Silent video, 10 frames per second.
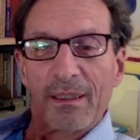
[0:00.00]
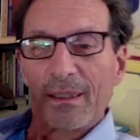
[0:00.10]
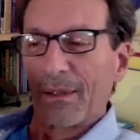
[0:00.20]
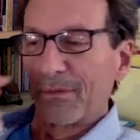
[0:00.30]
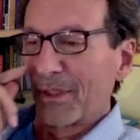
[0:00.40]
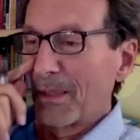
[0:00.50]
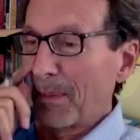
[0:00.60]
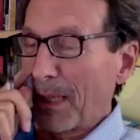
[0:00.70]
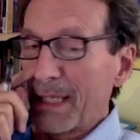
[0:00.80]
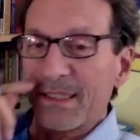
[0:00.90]
And I'm very
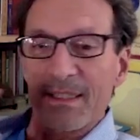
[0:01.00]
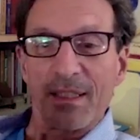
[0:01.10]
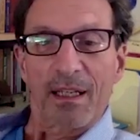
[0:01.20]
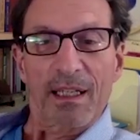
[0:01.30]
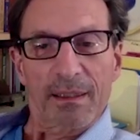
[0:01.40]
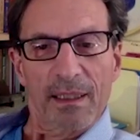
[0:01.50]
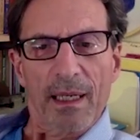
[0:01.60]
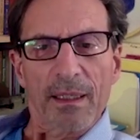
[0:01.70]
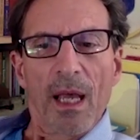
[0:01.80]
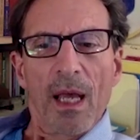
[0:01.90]
blessed and all like
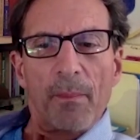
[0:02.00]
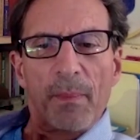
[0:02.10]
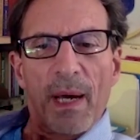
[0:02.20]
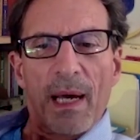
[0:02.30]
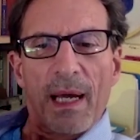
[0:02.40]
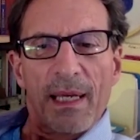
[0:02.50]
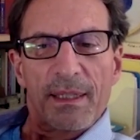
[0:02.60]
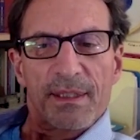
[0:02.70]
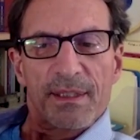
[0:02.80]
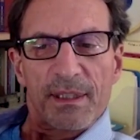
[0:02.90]
that.
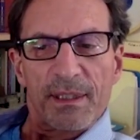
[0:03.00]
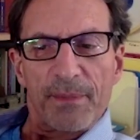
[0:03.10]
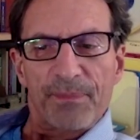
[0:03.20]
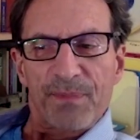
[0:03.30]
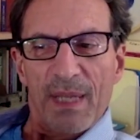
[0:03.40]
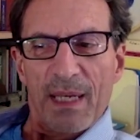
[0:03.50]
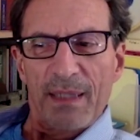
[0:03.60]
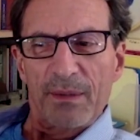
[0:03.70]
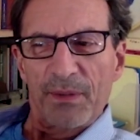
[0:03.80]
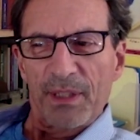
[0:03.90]
And um, I
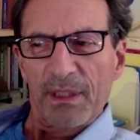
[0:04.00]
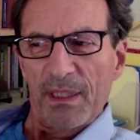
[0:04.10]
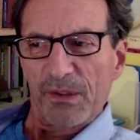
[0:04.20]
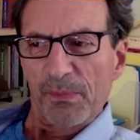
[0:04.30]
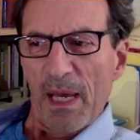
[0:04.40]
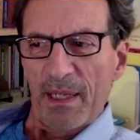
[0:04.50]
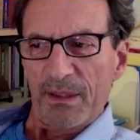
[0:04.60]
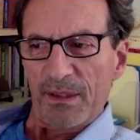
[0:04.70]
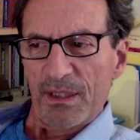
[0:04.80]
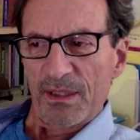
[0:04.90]
don't think age
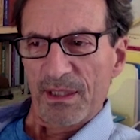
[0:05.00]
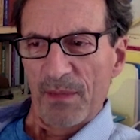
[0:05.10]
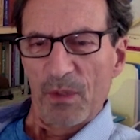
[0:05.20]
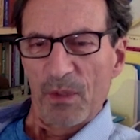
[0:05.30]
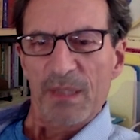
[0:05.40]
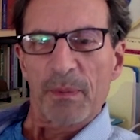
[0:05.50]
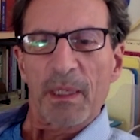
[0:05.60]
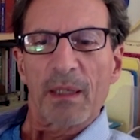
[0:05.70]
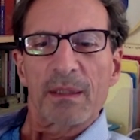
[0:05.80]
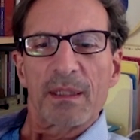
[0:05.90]
matters in some ways, but
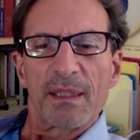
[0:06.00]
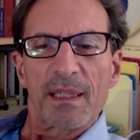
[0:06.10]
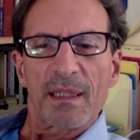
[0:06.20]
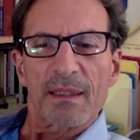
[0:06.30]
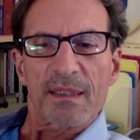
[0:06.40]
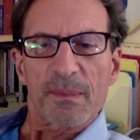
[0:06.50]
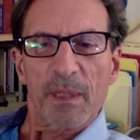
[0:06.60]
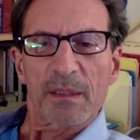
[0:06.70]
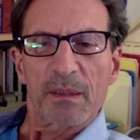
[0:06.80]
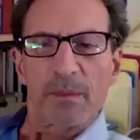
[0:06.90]
I did not
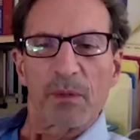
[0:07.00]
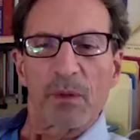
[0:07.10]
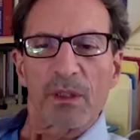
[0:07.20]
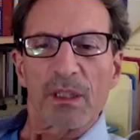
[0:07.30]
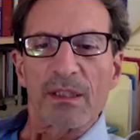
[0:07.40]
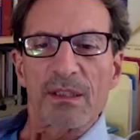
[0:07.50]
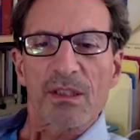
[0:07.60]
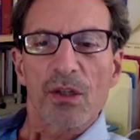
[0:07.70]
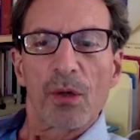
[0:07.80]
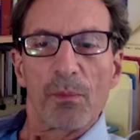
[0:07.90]
expect to be working
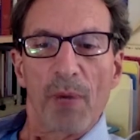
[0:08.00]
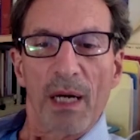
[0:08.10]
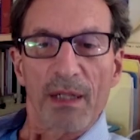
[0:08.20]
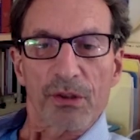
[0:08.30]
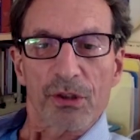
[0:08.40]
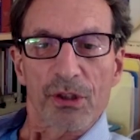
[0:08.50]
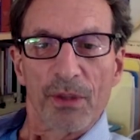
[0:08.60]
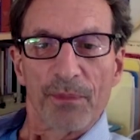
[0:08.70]
so much,